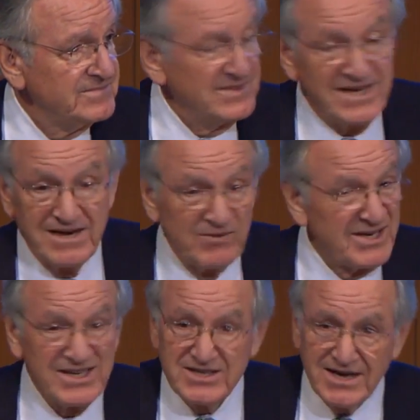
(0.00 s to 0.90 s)
They never
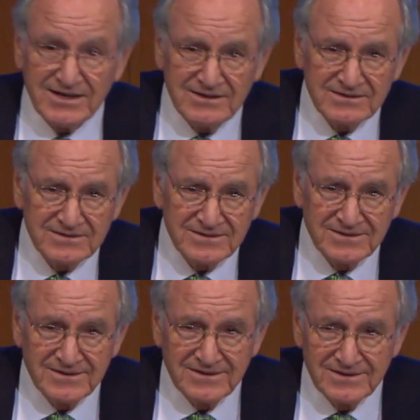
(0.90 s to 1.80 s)
get sick.
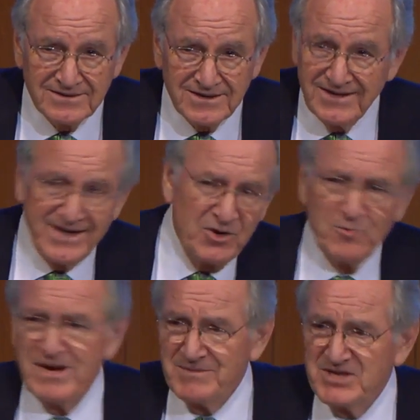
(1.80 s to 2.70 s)
And they
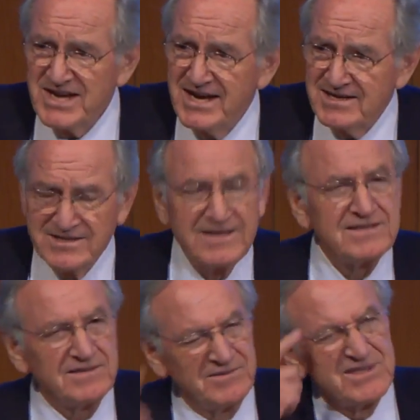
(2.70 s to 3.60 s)
don't make mistakes. I
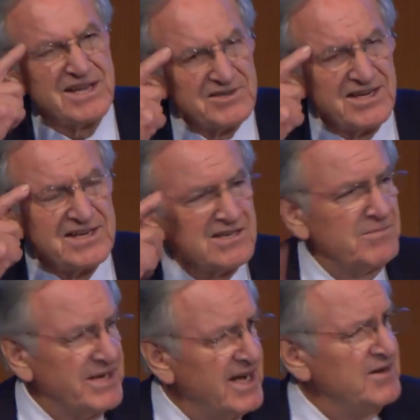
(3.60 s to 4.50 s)
said, sounds like
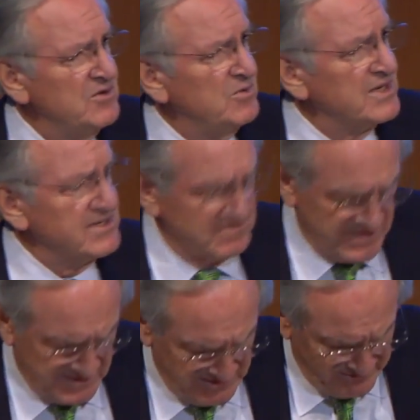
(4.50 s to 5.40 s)
somebody I knew once in
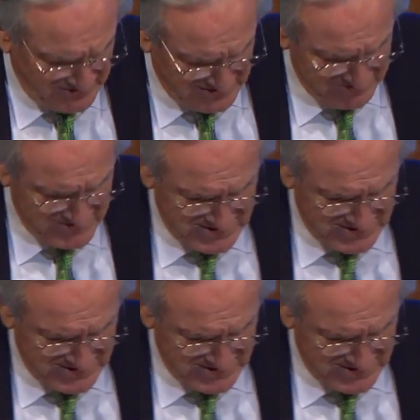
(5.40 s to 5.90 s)
my lifetime.